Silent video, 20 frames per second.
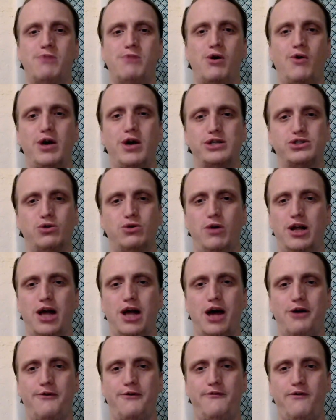OS
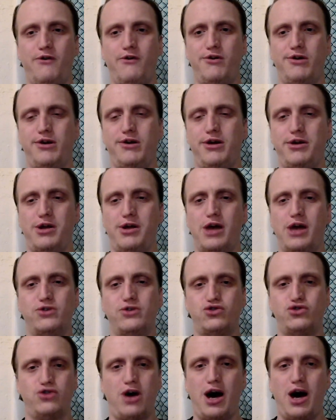20.04 a
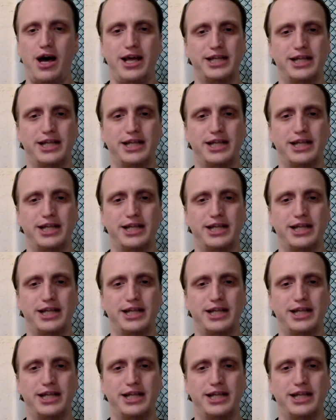try.